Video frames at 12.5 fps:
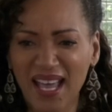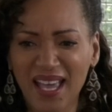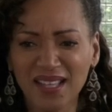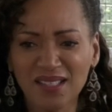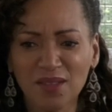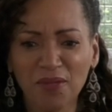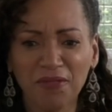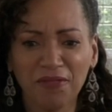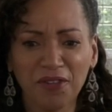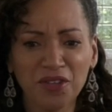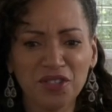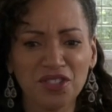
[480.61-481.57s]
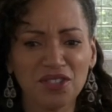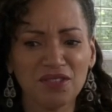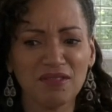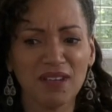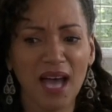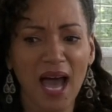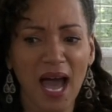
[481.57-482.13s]
guess the first
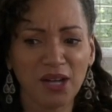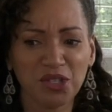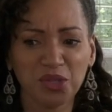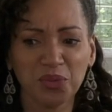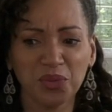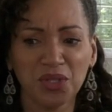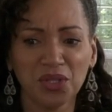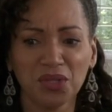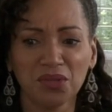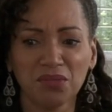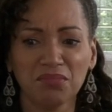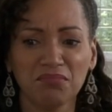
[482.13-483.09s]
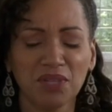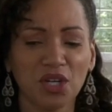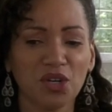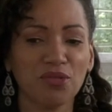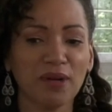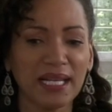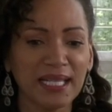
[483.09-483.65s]
actual
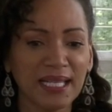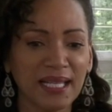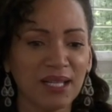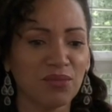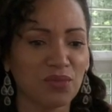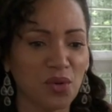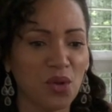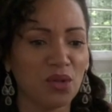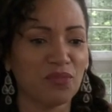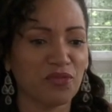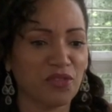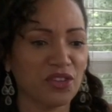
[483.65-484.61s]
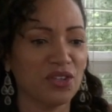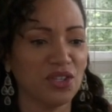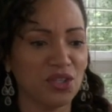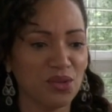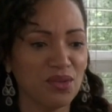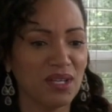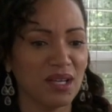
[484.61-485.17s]
credited role for the
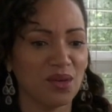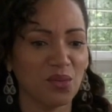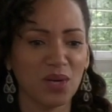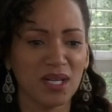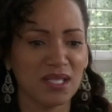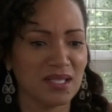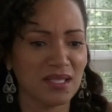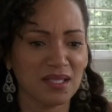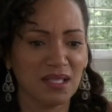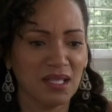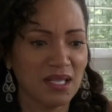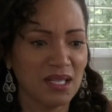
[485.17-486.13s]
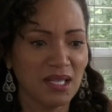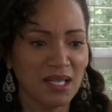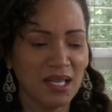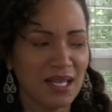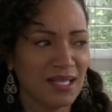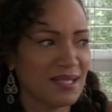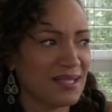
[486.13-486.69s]
union was
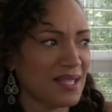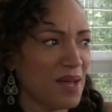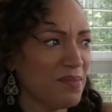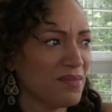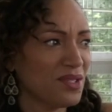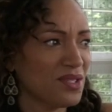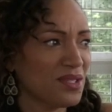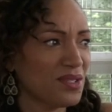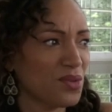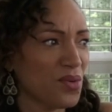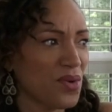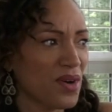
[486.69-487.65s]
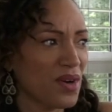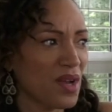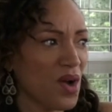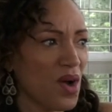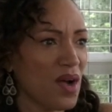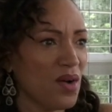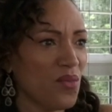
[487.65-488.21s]
some sort.
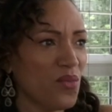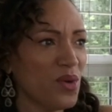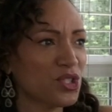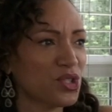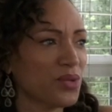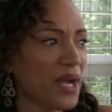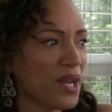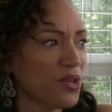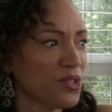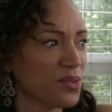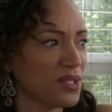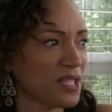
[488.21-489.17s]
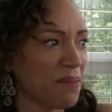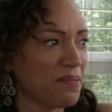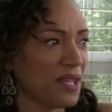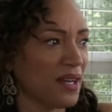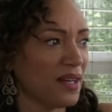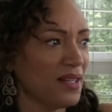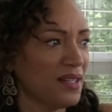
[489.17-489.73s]
Well, Traders was up
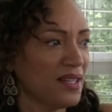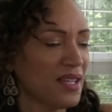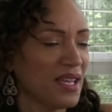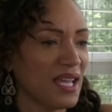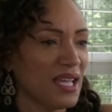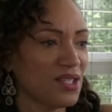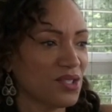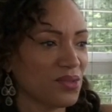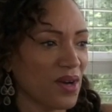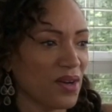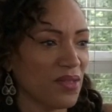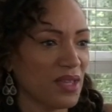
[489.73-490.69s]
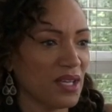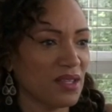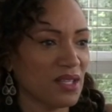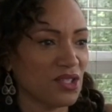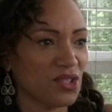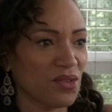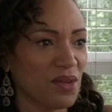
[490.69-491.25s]
there in Toronto.
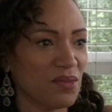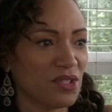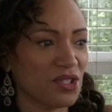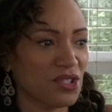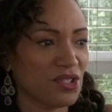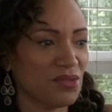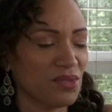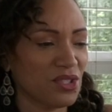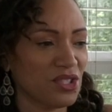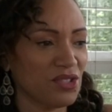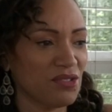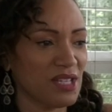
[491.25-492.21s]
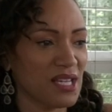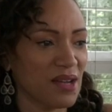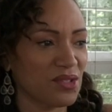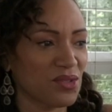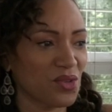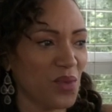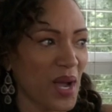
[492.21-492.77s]
The show that was shooting. I
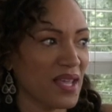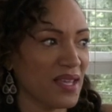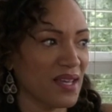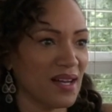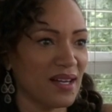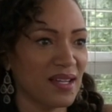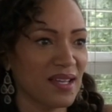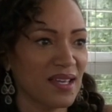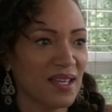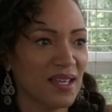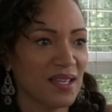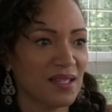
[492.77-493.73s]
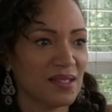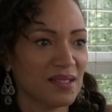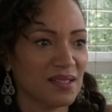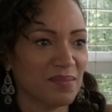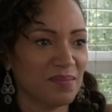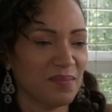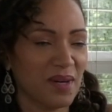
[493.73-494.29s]
was quite young.
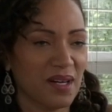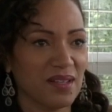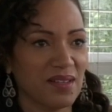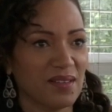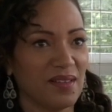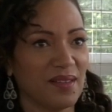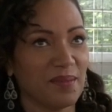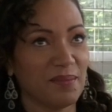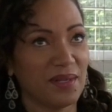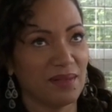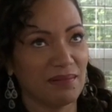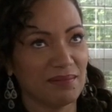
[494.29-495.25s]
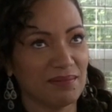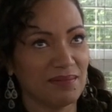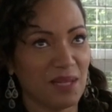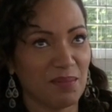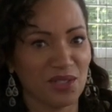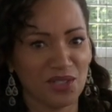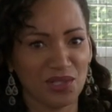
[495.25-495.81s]
Party Girl on the Boat,
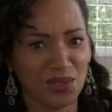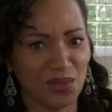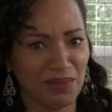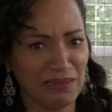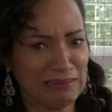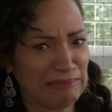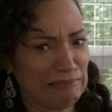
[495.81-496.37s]
number 2.